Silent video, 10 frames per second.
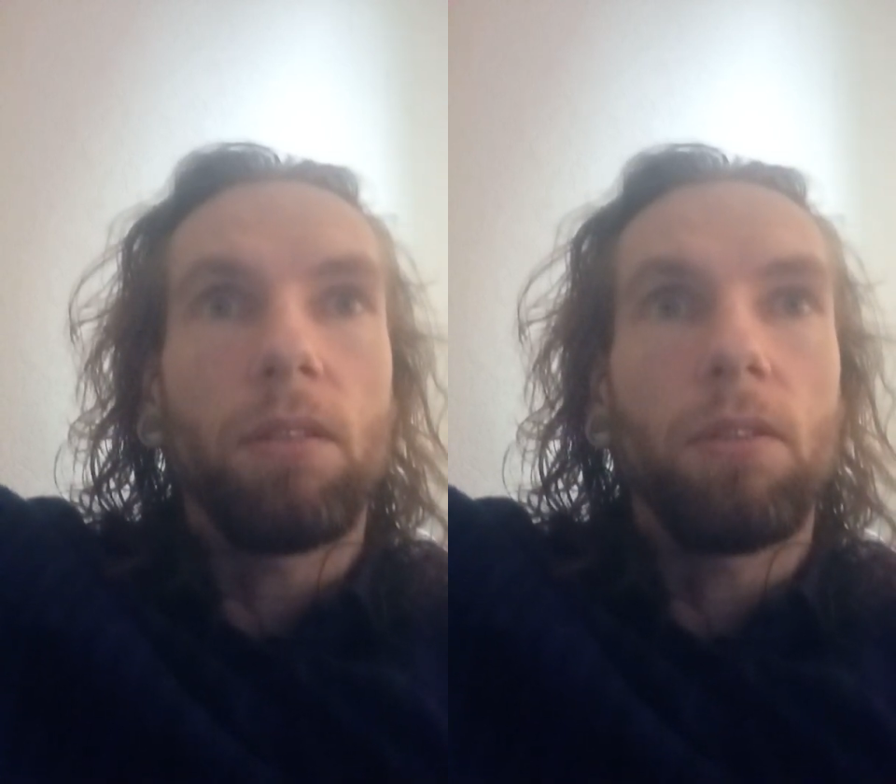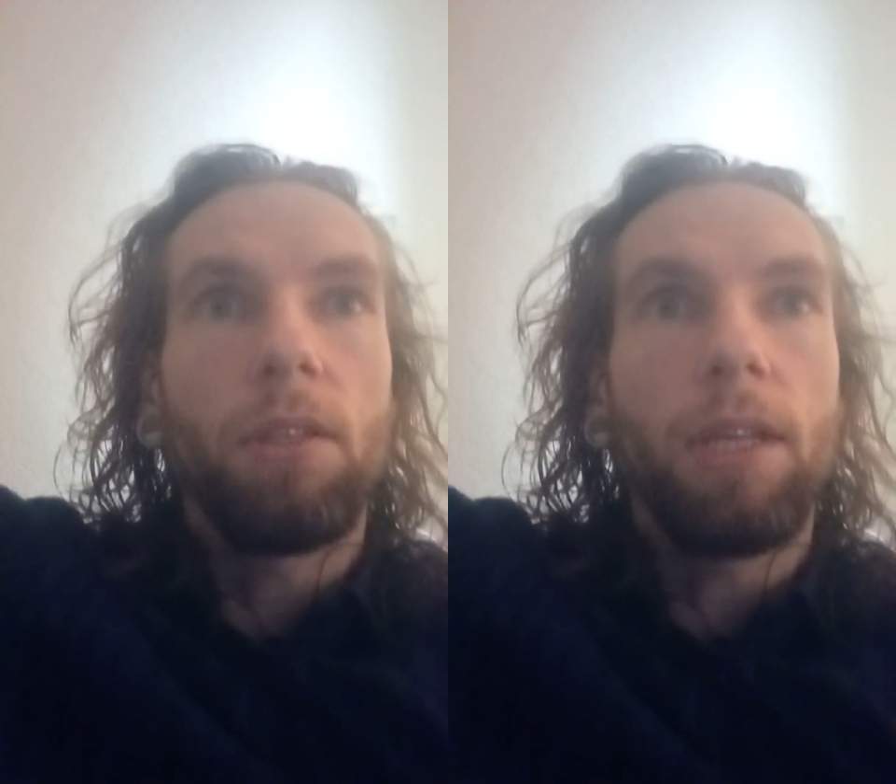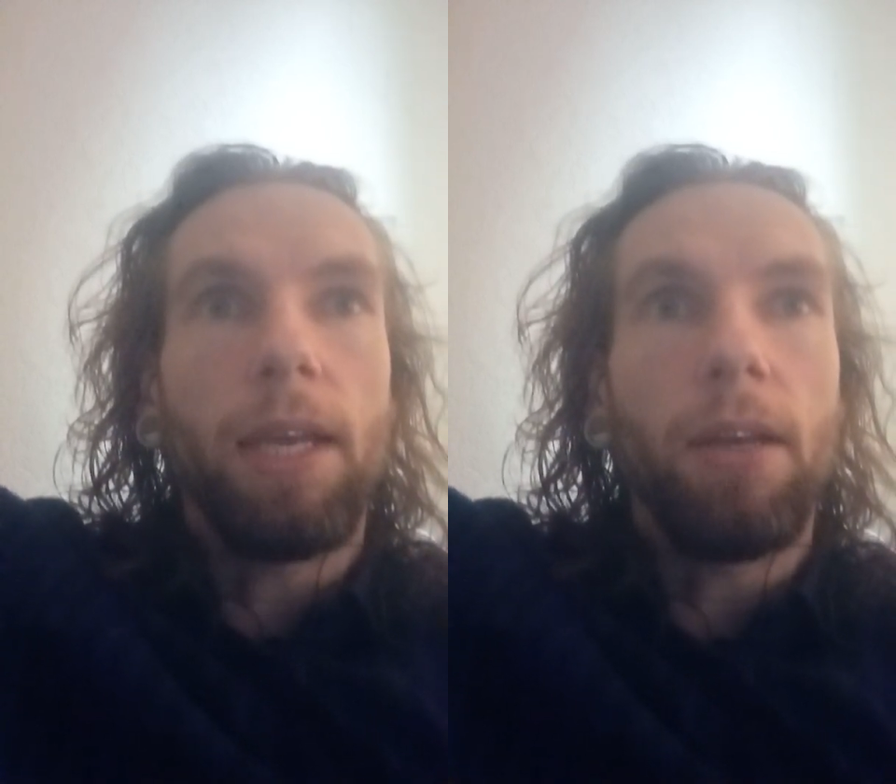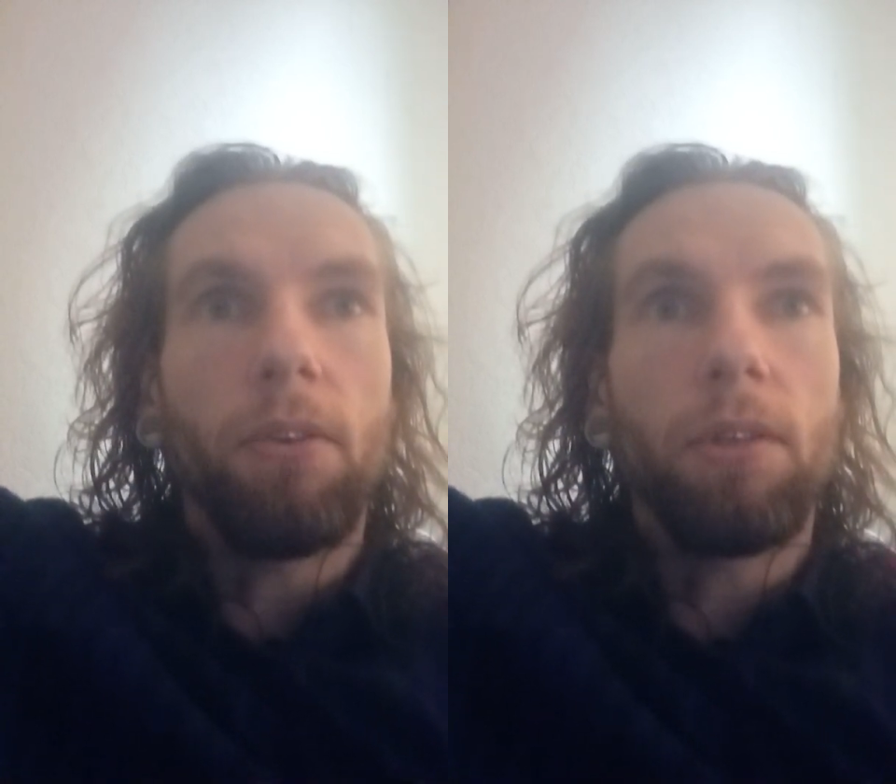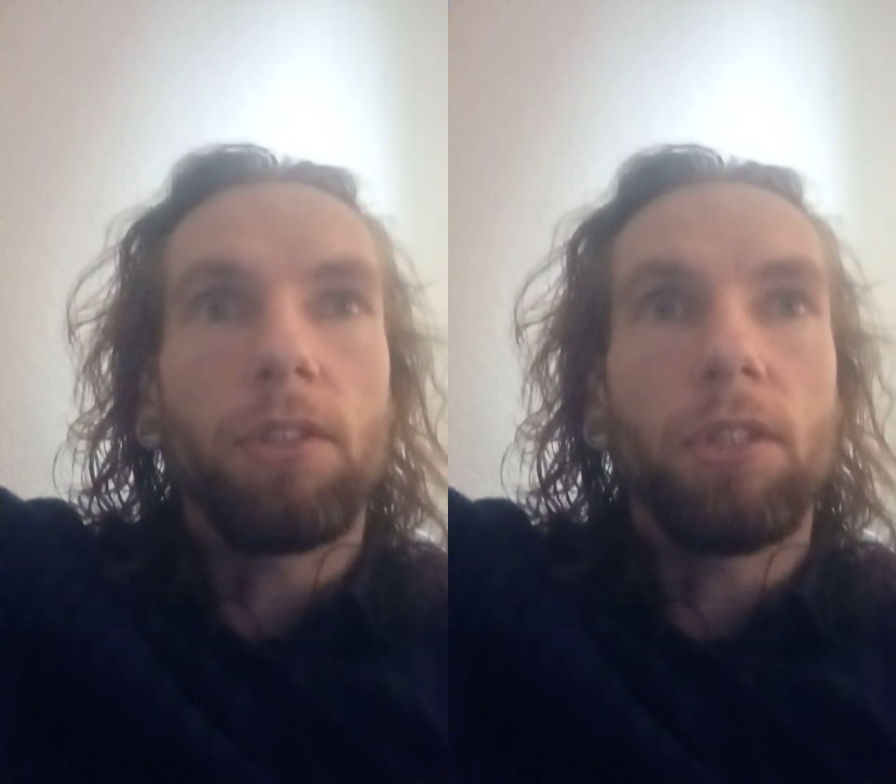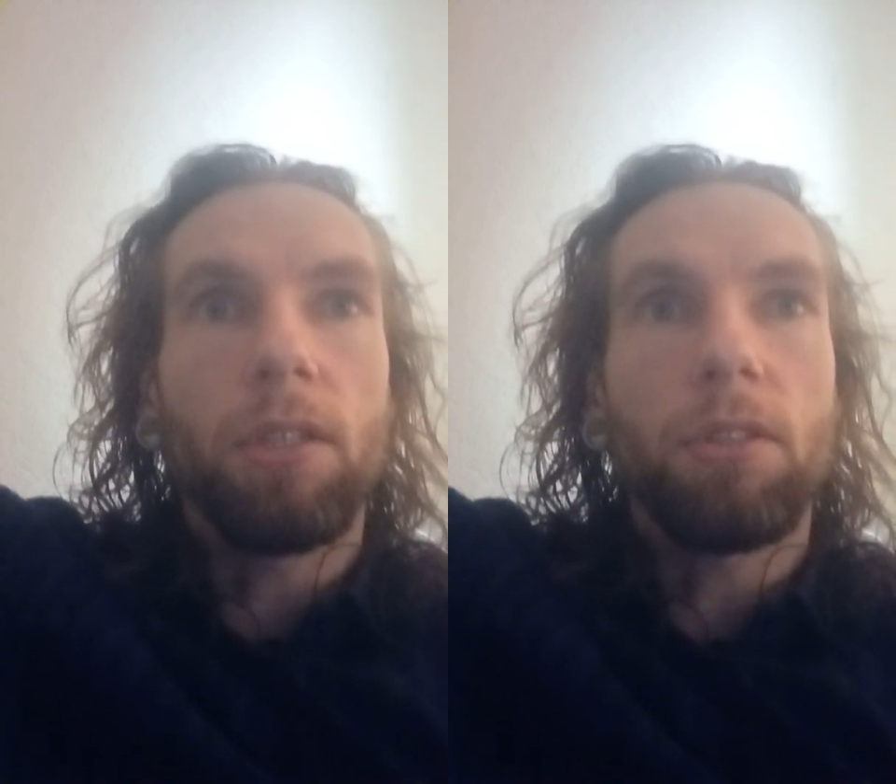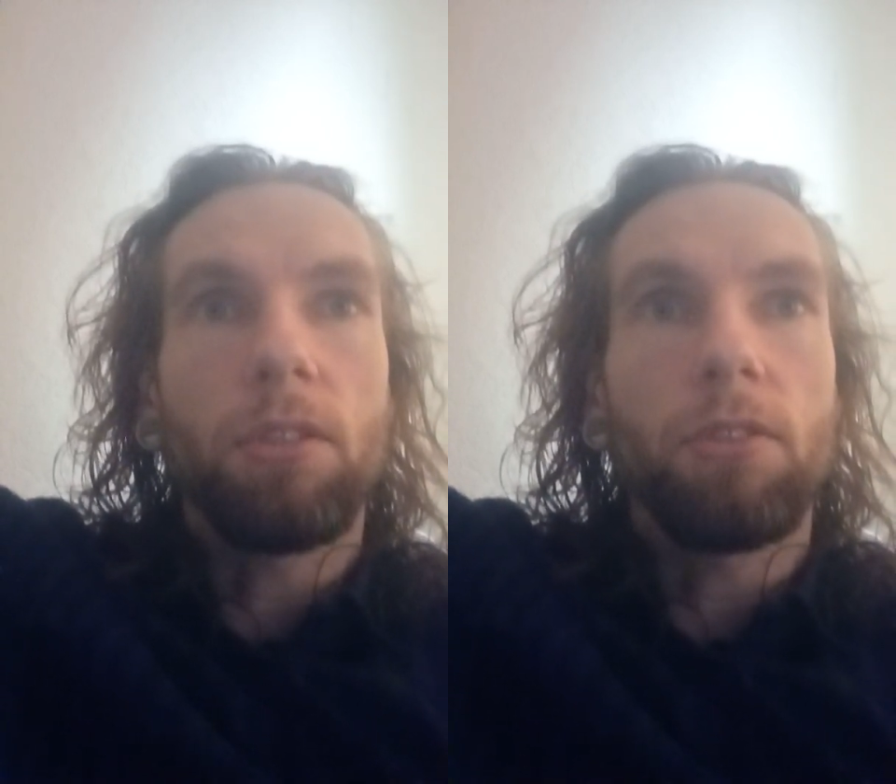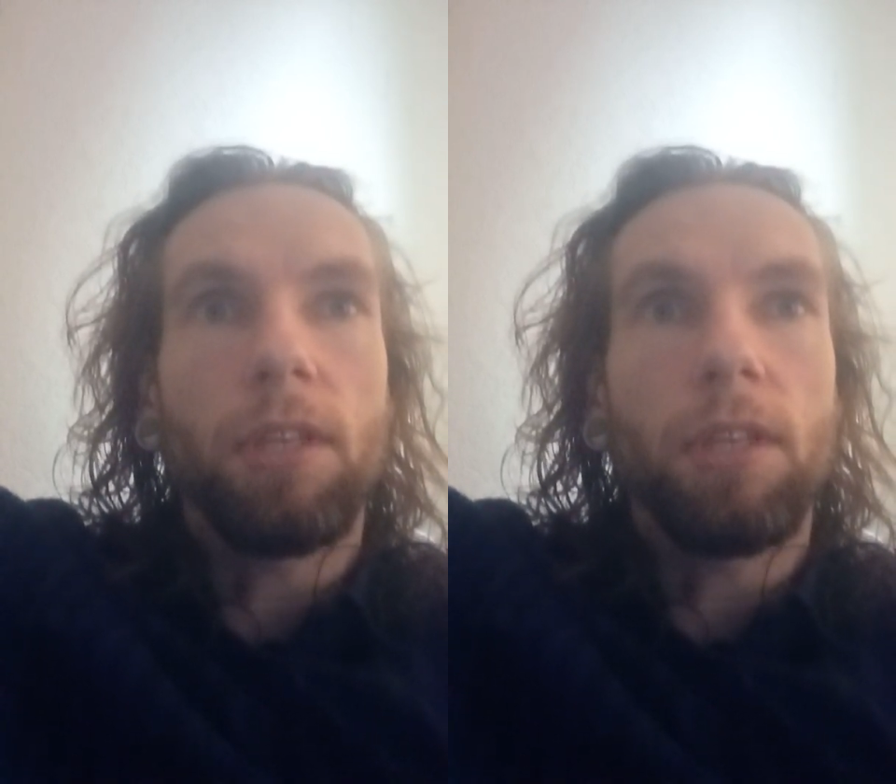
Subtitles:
the air adjusted,